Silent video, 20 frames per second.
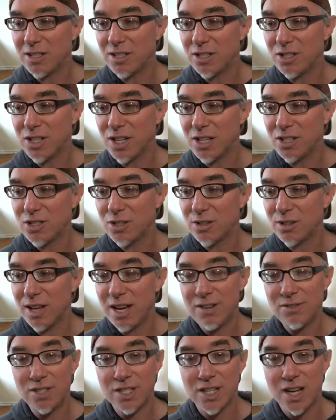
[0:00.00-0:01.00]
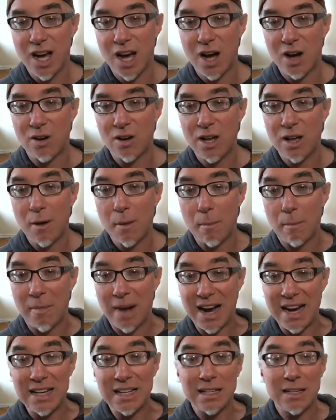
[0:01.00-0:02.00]
to change your lifestyle,
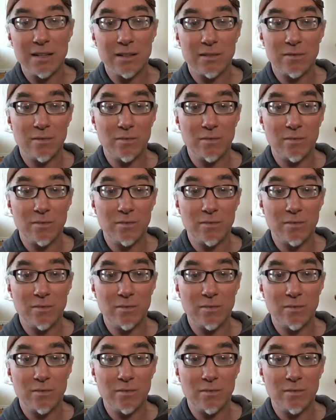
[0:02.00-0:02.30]
my